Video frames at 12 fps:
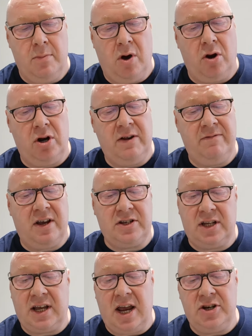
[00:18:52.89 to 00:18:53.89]
But on an
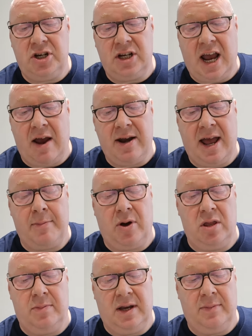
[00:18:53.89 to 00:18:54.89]
investigation carried out
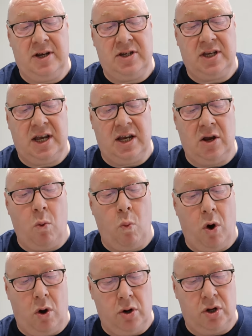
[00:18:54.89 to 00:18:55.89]
by the BBC,
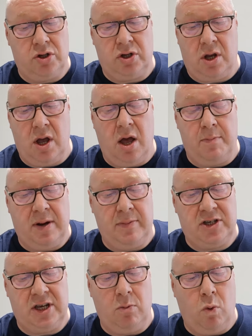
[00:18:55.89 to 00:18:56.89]

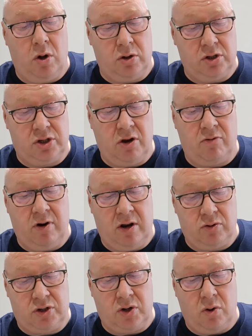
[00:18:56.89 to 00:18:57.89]
BBC One's
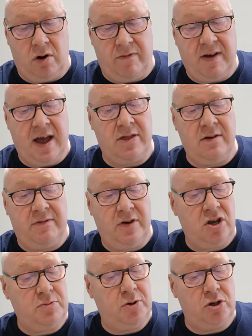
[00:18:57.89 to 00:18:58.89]
Real Story found that
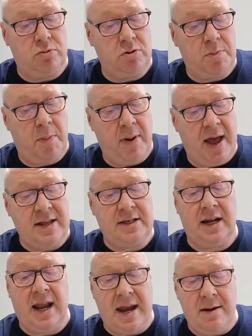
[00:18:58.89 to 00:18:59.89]
First Plus was prepared
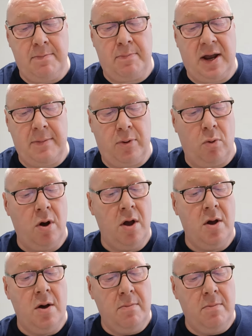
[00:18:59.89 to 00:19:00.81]
to lend people